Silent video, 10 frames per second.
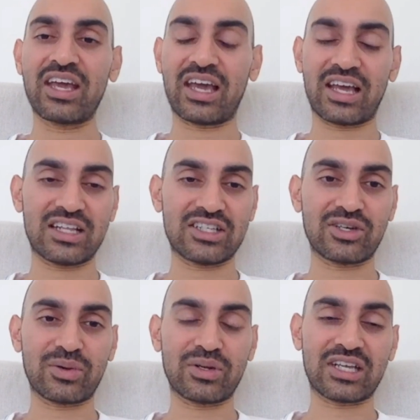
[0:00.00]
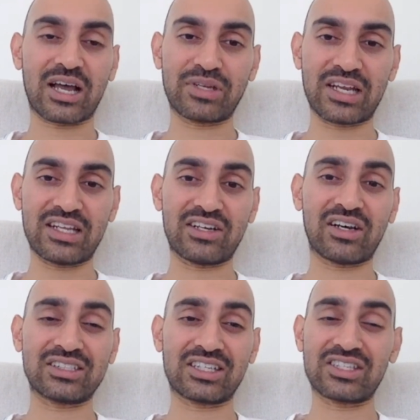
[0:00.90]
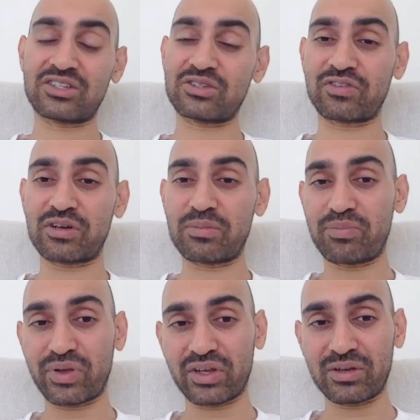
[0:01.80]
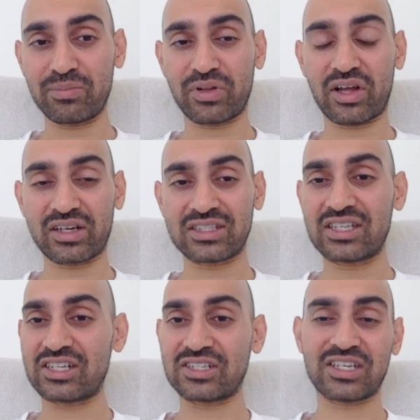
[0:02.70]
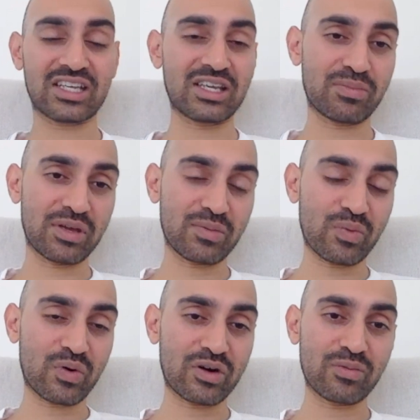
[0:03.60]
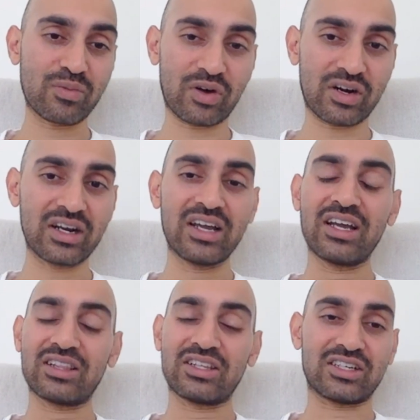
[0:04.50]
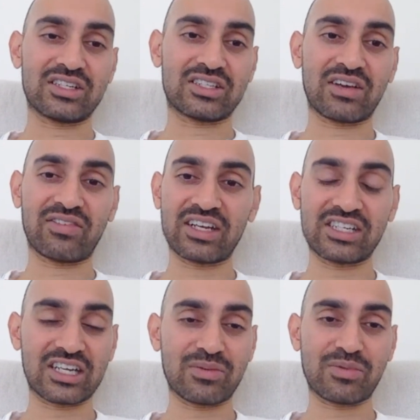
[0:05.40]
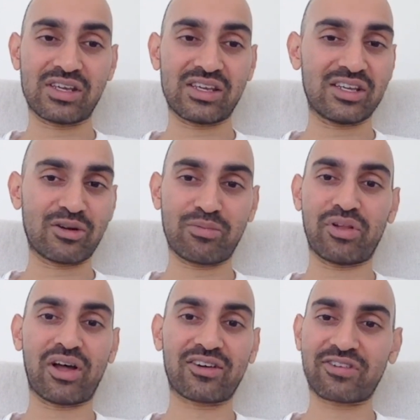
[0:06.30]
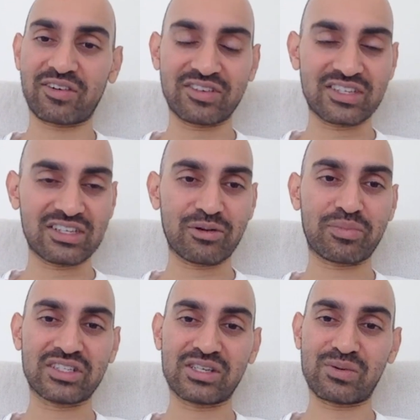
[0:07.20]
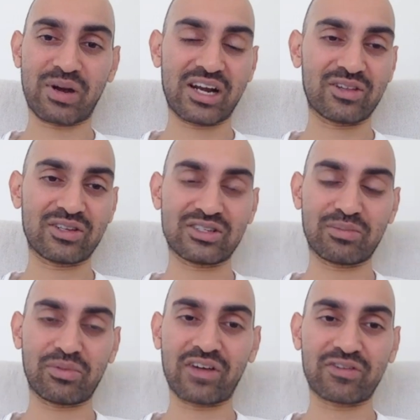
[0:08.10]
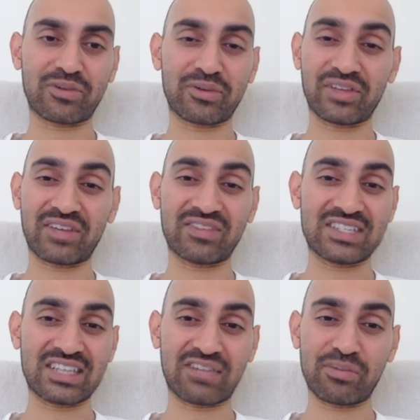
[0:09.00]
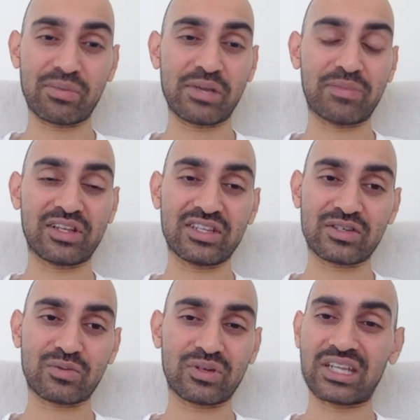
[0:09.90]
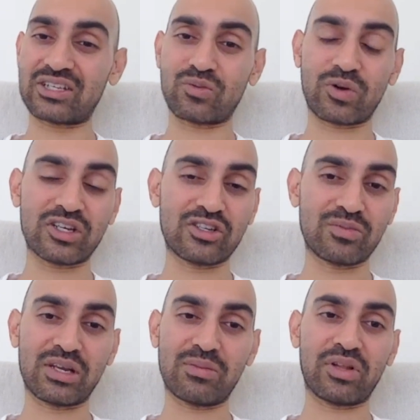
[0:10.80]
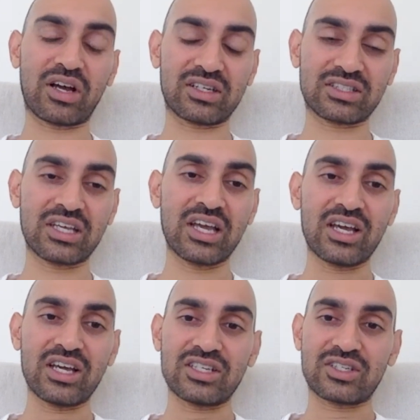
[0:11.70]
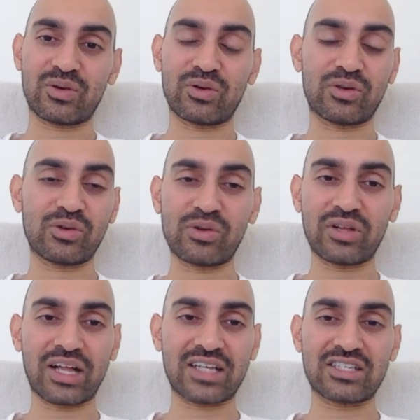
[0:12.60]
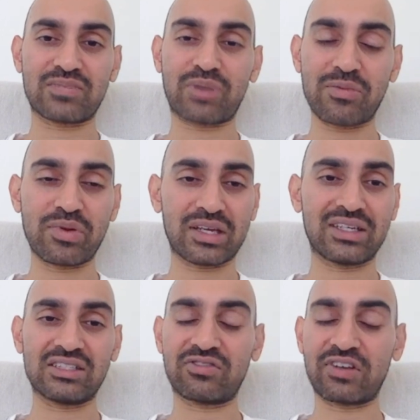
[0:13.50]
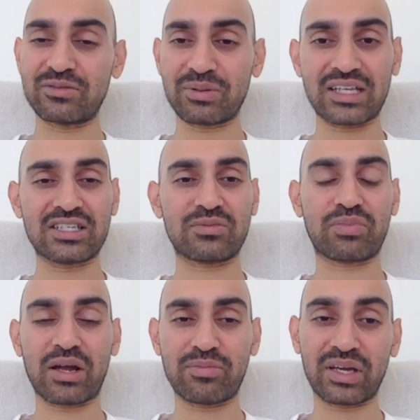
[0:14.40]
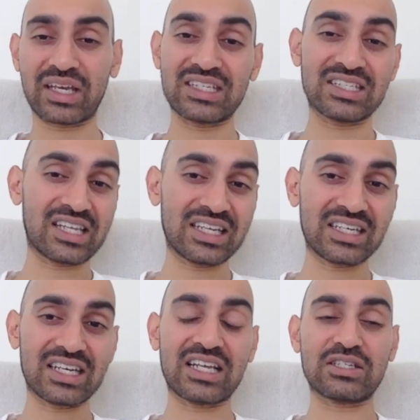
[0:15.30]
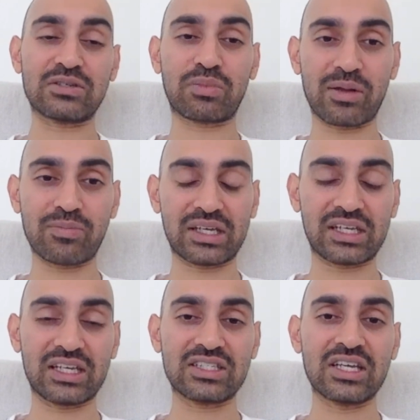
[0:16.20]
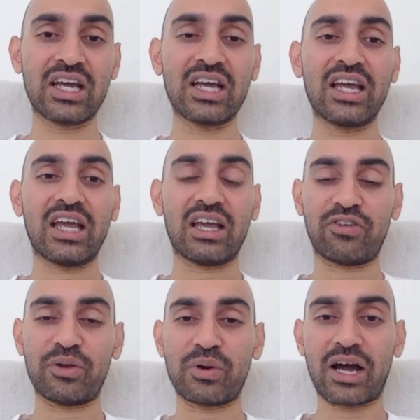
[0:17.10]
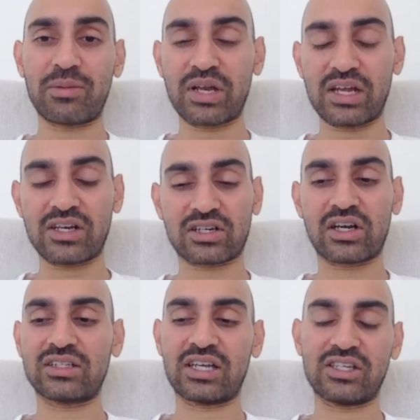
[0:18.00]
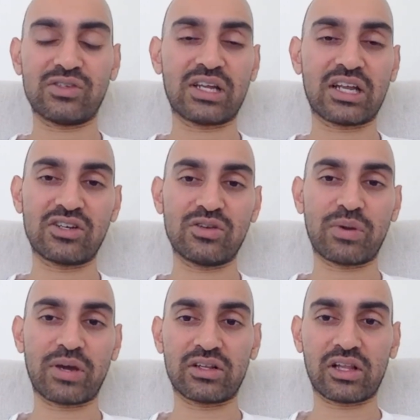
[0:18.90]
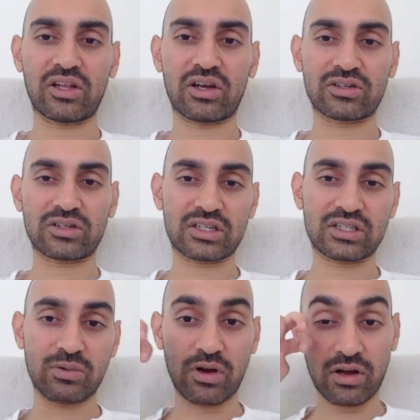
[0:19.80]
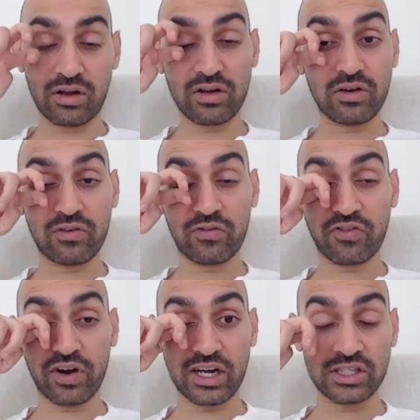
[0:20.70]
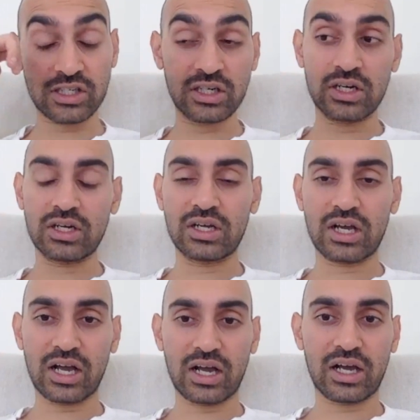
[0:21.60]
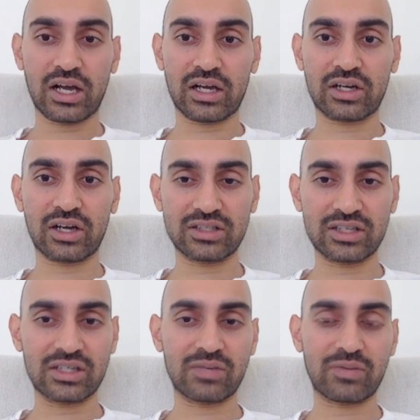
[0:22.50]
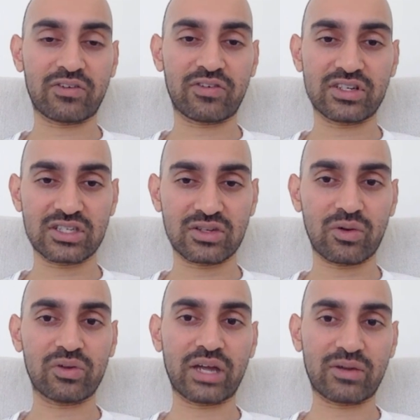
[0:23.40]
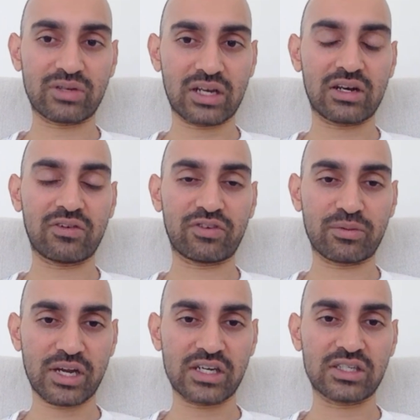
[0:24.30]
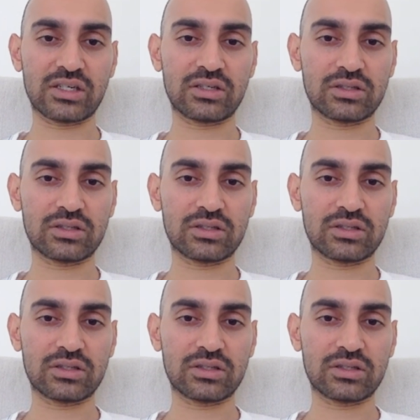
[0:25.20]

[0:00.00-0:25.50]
And so does updating content, because there's over 1 billion blogs. There's going to keep being more and more. There's eventually going to be, you know, a blog for every single person. Right now, there's a blog for roughly every 7 people in this world. That's one too many blogs. So Google has this prime pickings. Facebook has this prime pickings. LinkedIn has this prime pickings. If you update your content, you tend to do better in the long run because they want fresh content to rank versus old outdated information.